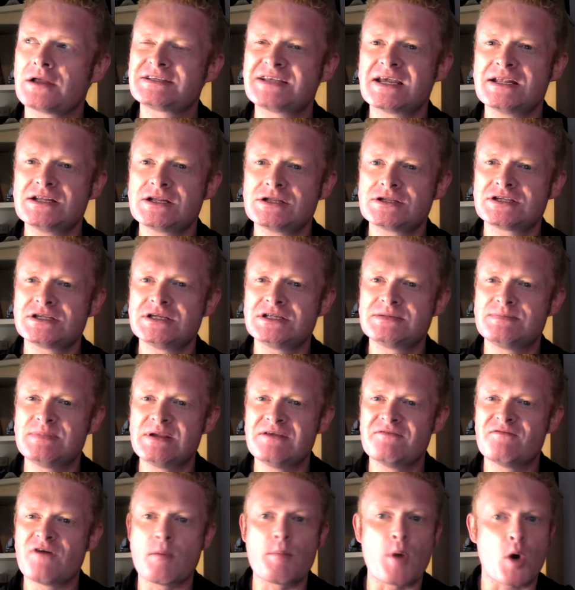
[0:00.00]
tendency to
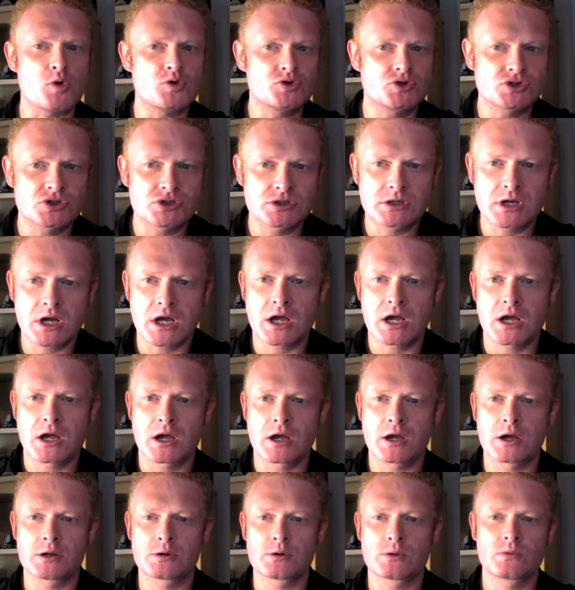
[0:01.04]
be verbose,
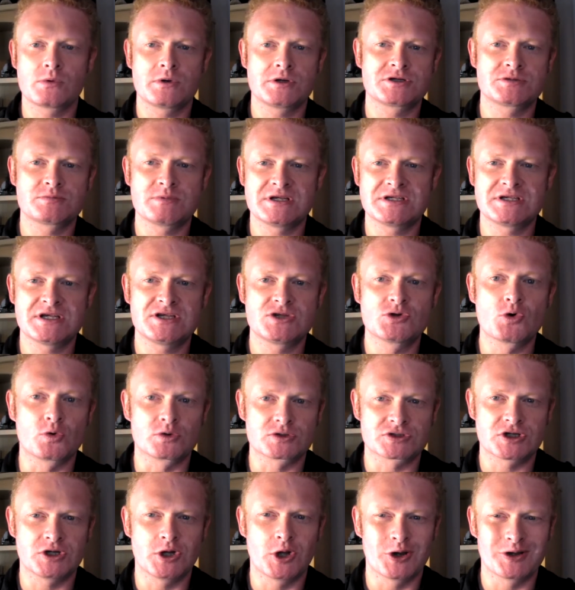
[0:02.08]
which means he
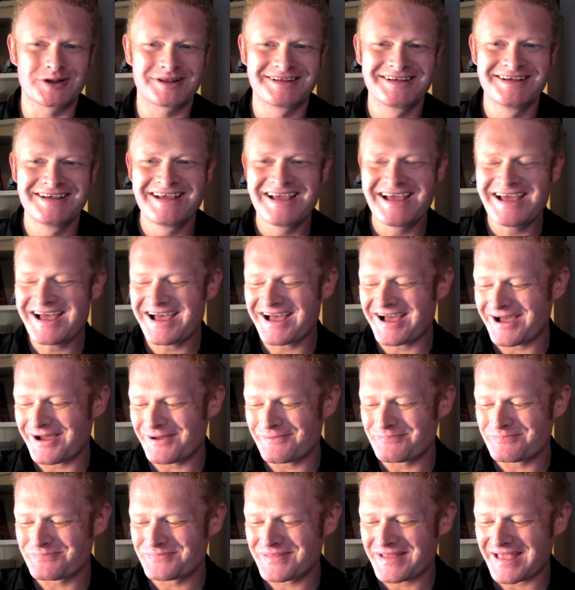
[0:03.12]
talks a lot.
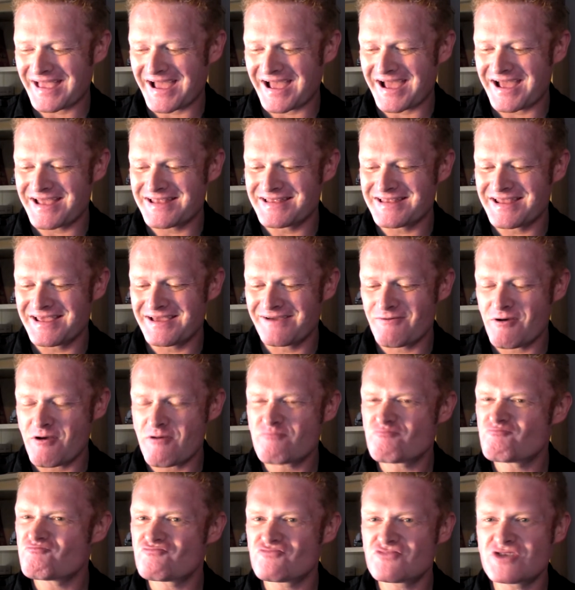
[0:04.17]
And,
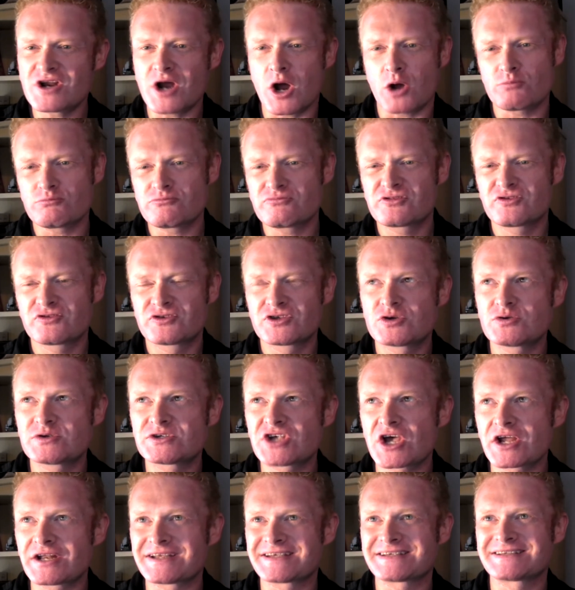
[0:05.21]
you know, to a
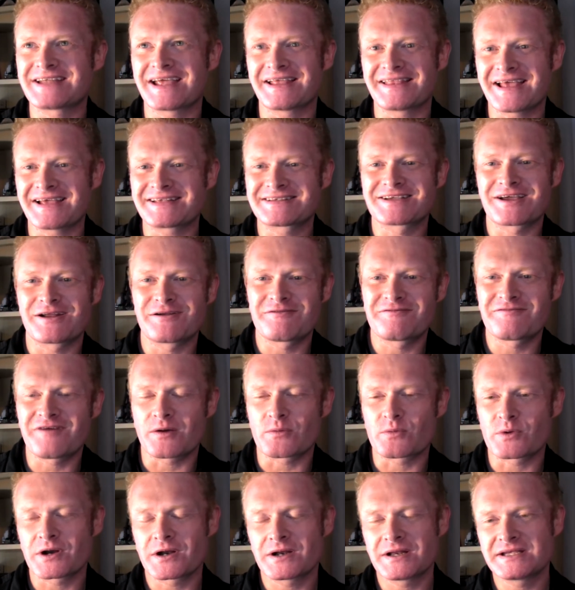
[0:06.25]
certain extent, that's kind of
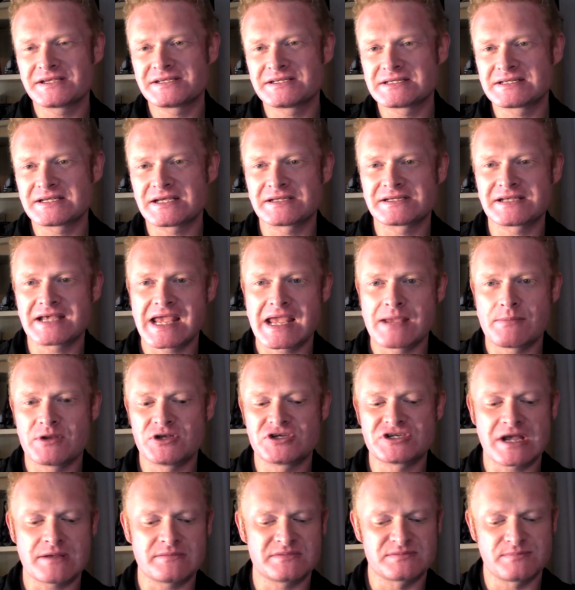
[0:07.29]
fun. When I listen to him
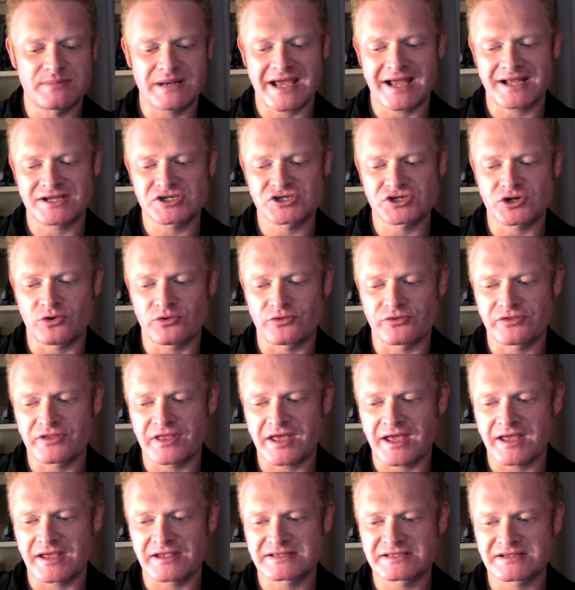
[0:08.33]
and James Blatch on
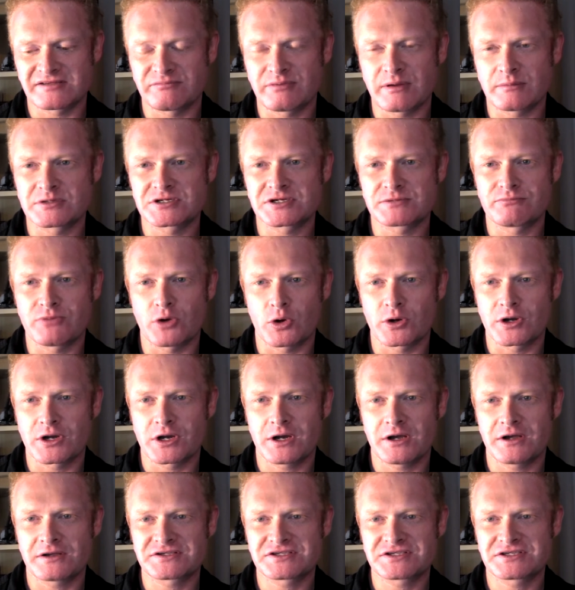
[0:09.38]
their self-publishing
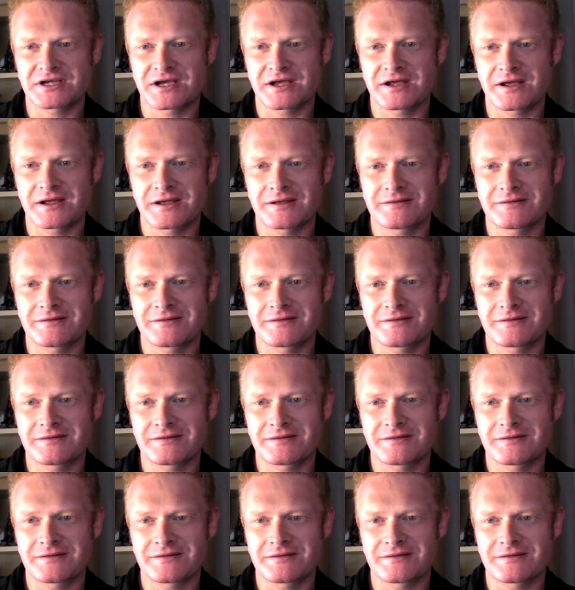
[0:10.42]
podcast,